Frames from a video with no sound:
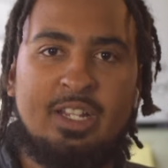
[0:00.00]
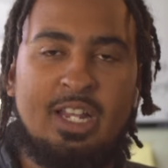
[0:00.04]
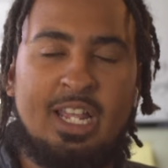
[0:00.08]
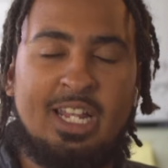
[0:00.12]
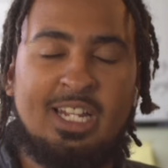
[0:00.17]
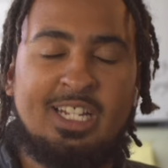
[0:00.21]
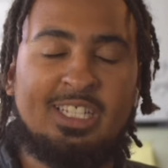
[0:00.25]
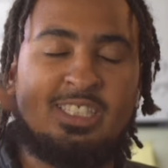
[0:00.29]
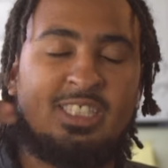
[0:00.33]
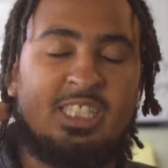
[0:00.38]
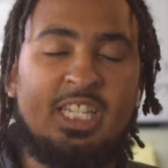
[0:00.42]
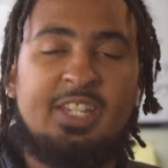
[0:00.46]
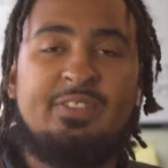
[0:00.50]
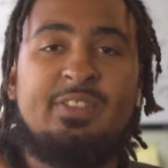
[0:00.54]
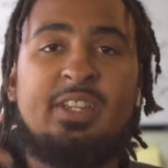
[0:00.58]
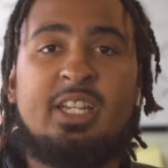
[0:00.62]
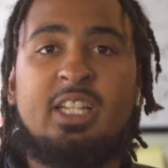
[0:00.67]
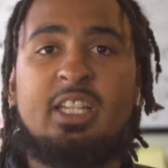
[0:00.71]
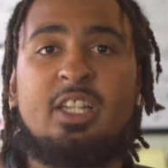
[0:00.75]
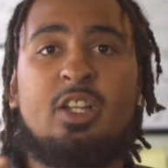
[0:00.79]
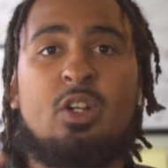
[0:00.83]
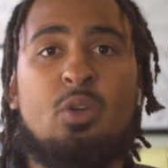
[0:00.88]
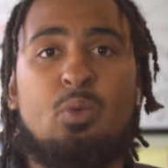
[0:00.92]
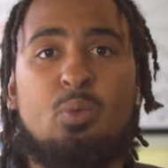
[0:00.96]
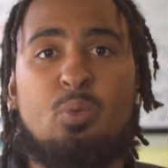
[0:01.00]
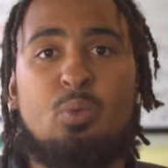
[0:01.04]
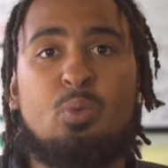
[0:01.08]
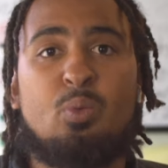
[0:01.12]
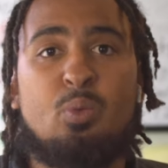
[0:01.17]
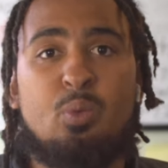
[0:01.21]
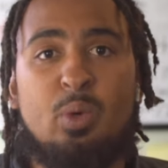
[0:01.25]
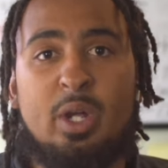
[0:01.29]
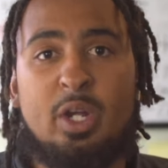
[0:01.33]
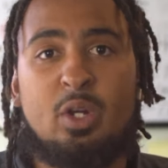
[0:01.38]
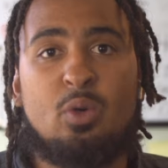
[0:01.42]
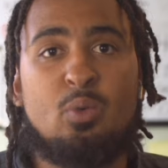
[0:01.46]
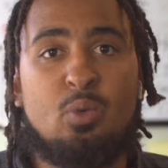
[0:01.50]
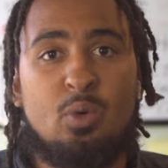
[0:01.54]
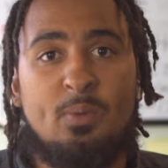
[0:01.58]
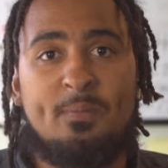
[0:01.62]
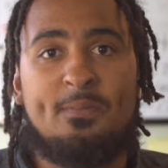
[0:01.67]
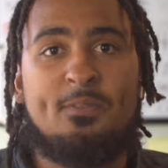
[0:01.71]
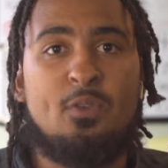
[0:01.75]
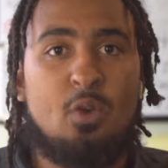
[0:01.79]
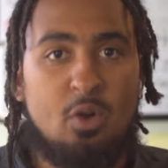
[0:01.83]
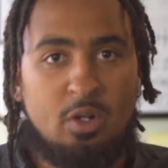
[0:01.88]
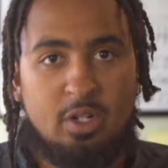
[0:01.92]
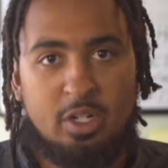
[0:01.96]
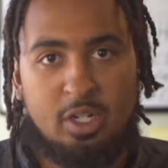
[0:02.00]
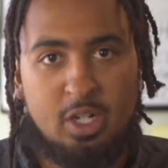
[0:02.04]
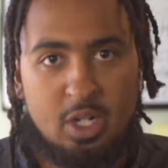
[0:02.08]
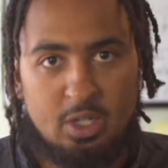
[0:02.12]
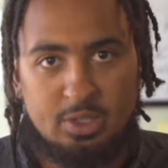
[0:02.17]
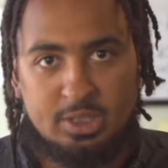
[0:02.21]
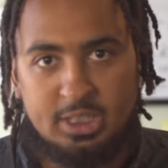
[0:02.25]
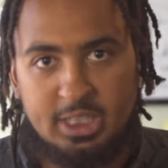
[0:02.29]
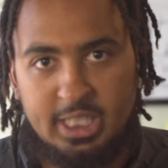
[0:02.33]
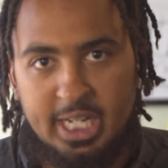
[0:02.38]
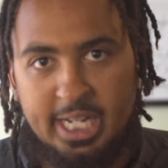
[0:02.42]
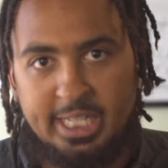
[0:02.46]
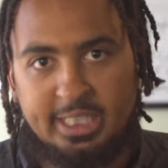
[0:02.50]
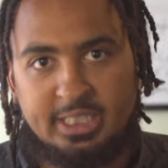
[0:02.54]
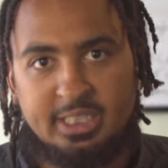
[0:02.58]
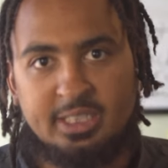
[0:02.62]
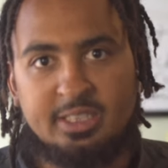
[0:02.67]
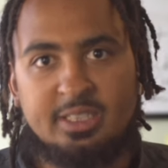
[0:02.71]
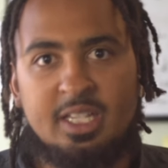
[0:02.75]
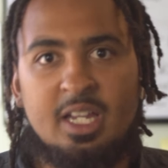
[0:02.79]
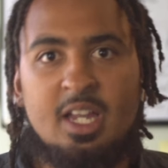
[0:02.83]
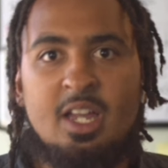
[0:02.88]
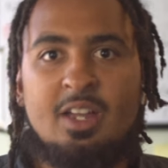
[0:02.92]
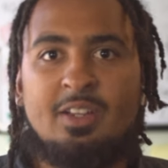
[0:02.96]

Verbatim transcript: and it's leaving a little wiggle room for negotiation.